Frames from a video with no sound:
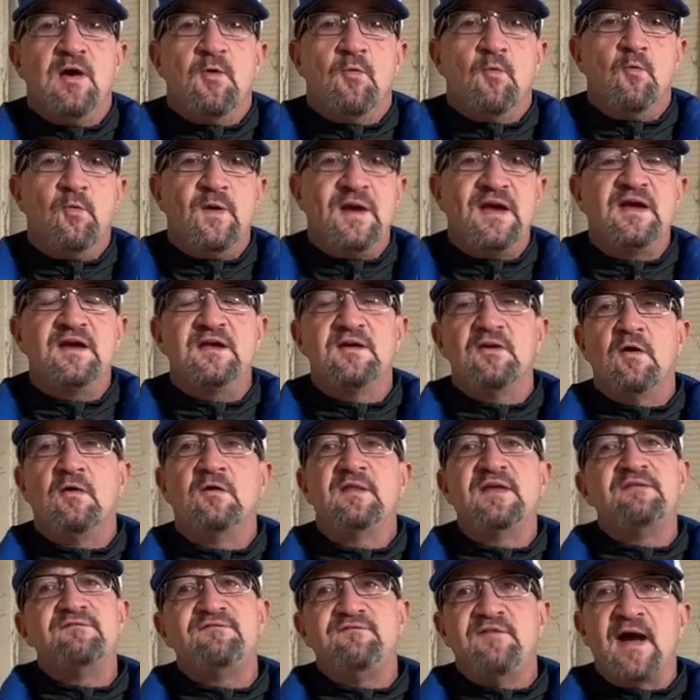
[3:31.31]
We can
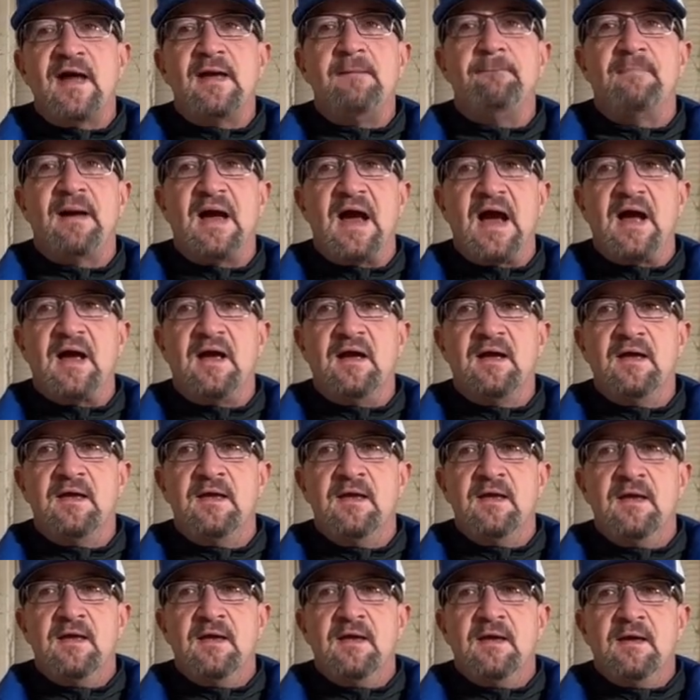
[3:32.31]
only fight back
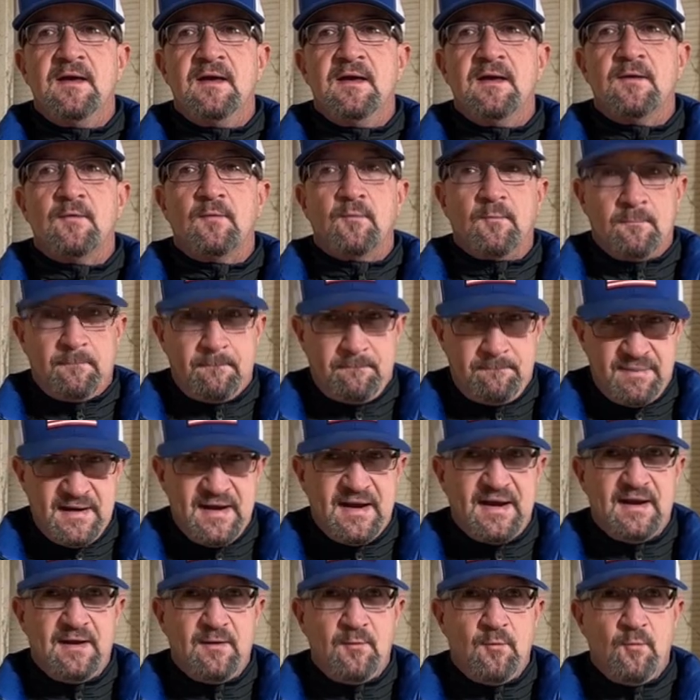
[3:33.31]

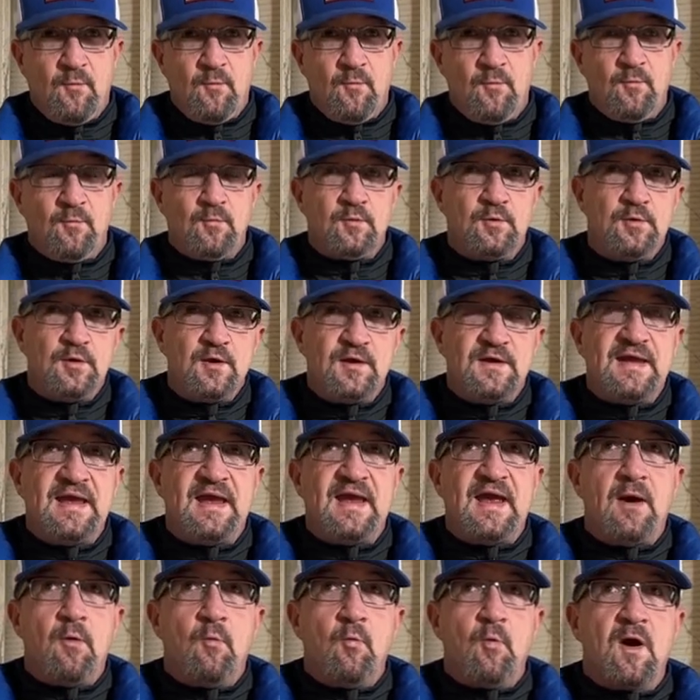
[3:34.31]
by
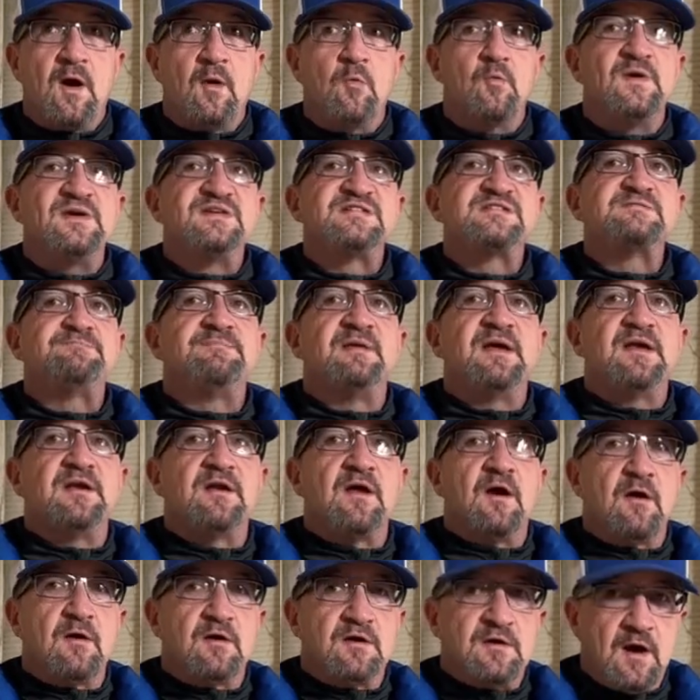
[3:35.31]
looking at where we
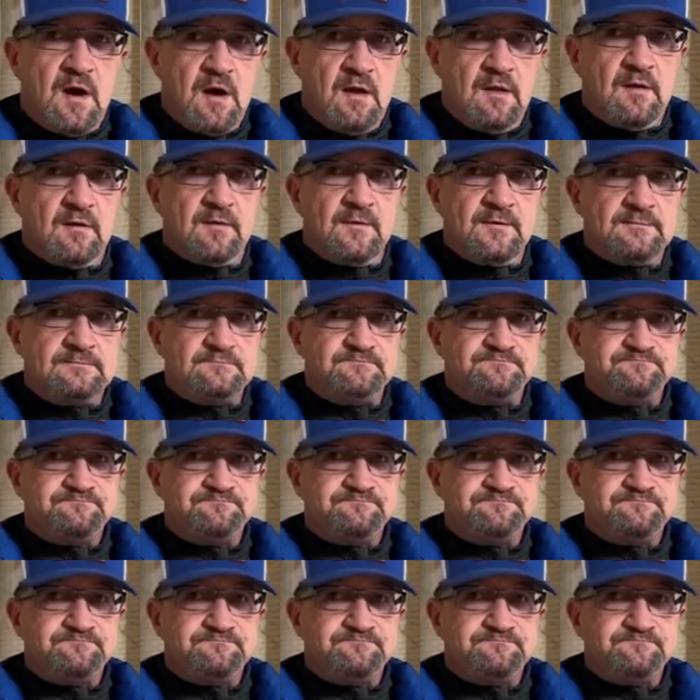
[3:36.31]
spend our dollar.